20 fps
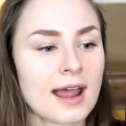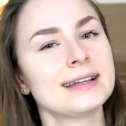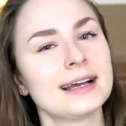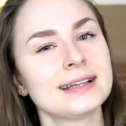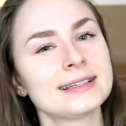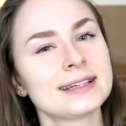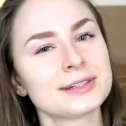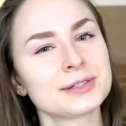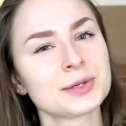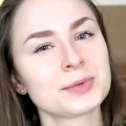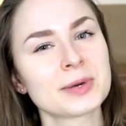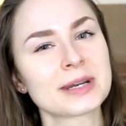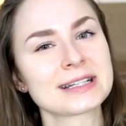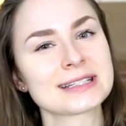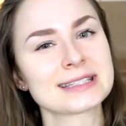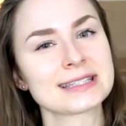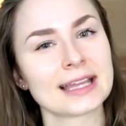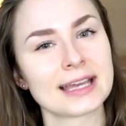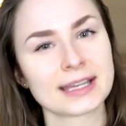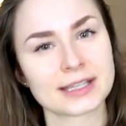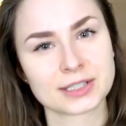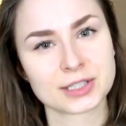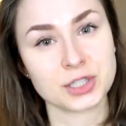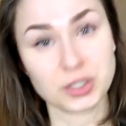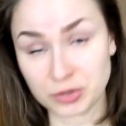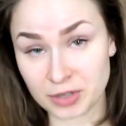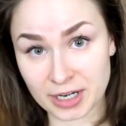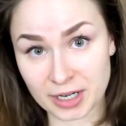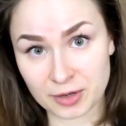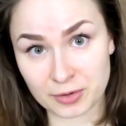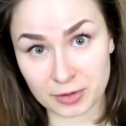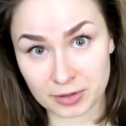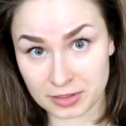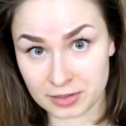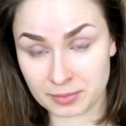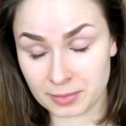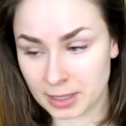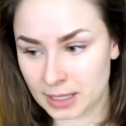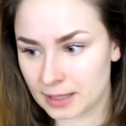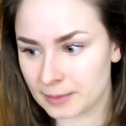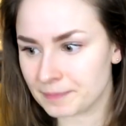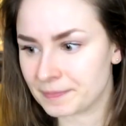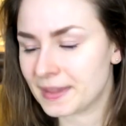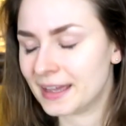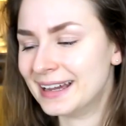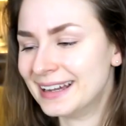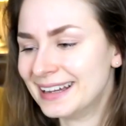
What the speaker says: I don't know what it's like to drink with me.